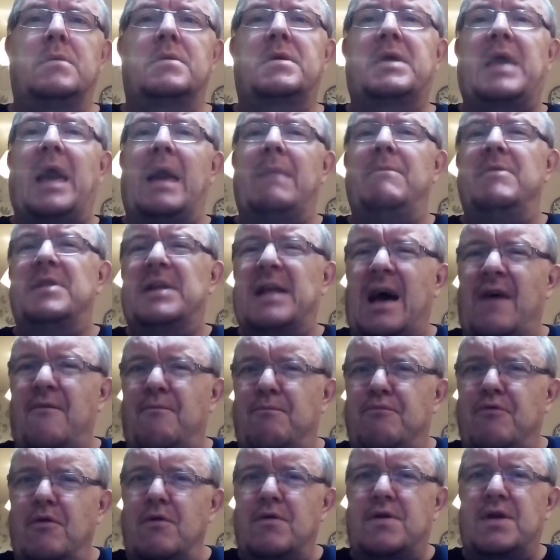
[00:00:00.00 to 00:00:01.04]
Game of
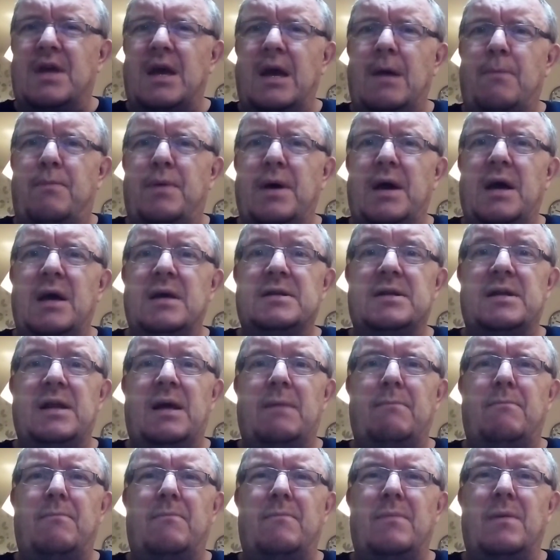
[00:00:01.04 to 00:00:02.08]
Death, Bruce Lee appears in
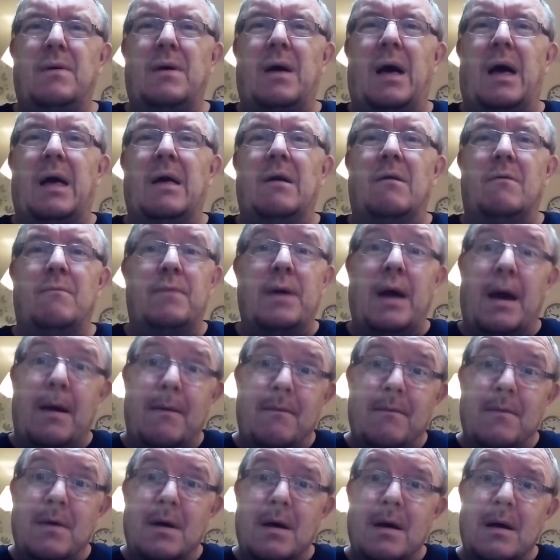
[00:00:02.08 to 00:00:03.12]
it a little
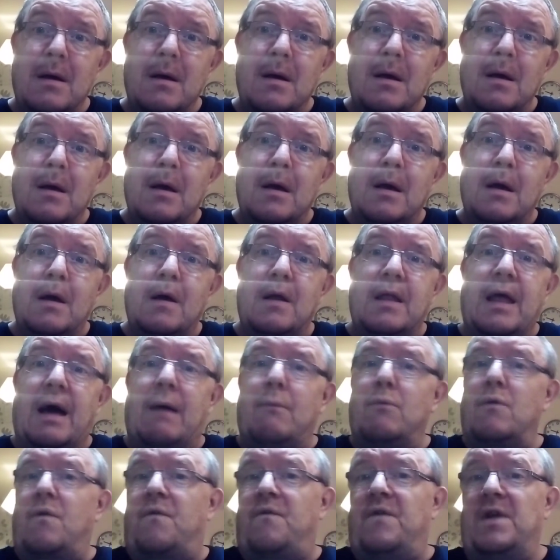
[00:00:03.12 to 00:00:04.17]
bit.
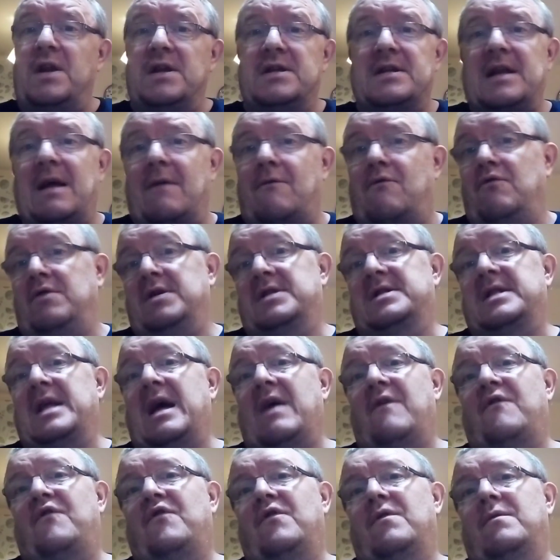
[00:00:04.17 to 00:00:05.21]
That was finished after his
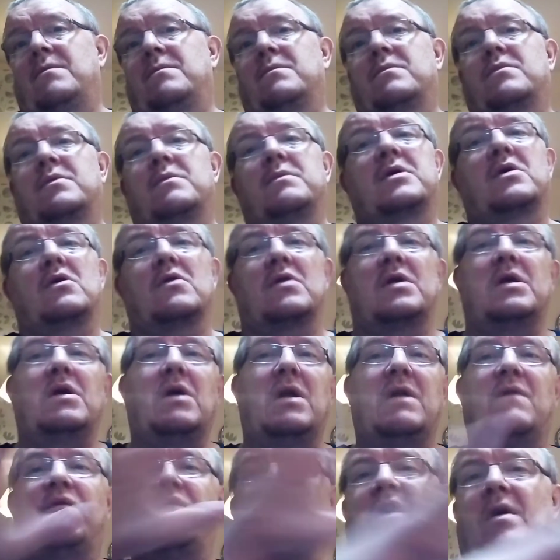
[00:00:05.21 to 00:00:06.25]
death, because he
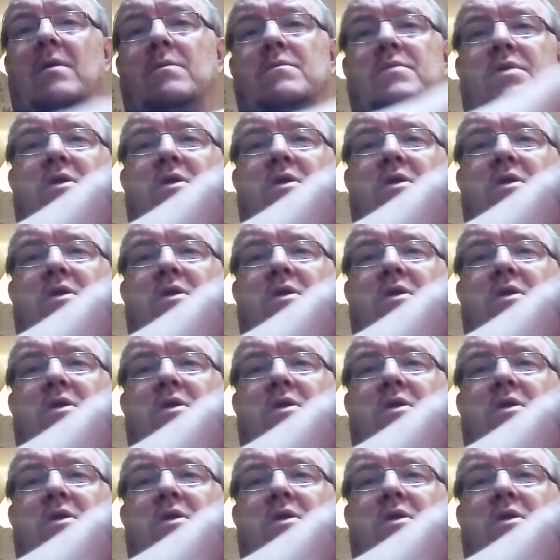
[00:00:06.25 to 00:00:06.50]
did film